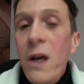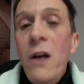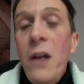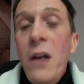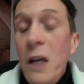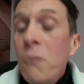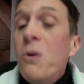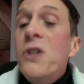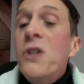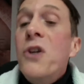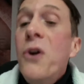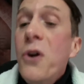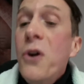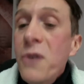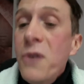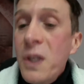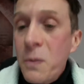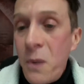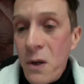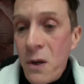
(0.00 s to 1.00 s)
It was her
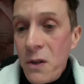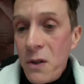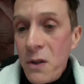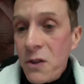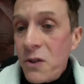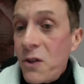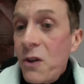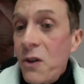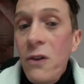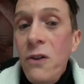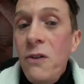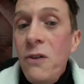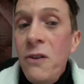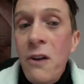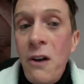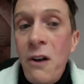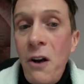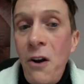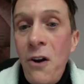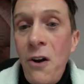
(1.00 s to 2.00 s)
response. So you're
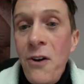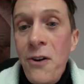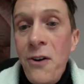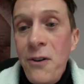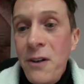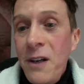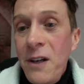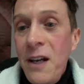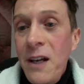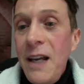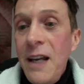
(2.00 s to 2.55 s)
not alone